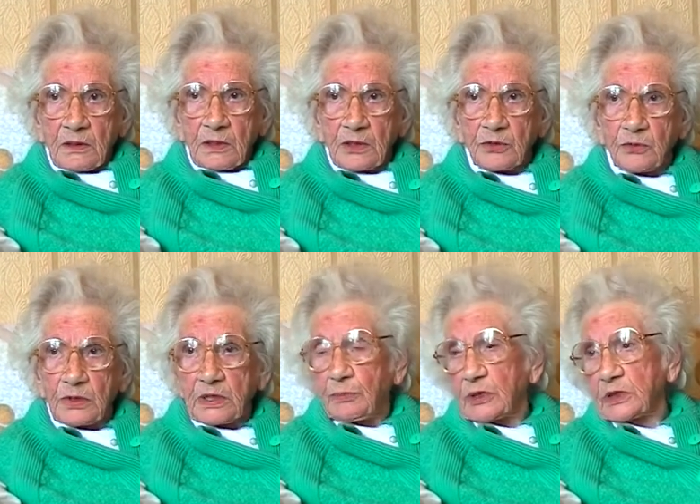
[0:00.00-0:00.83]
I don't want
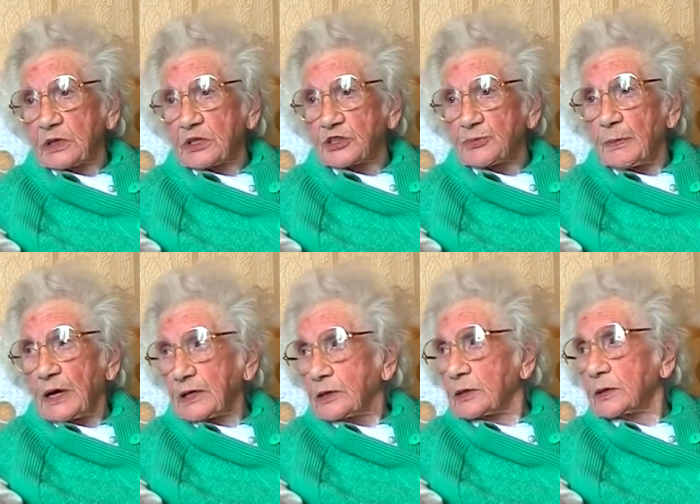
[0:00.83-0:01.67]
to bring this
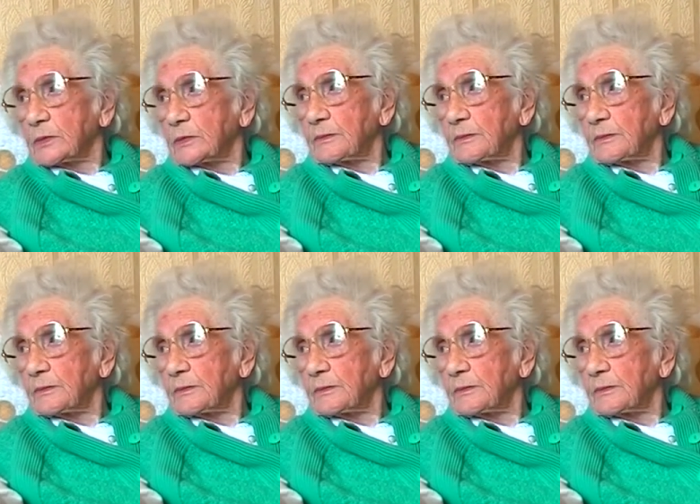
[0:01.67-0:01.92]
bag again.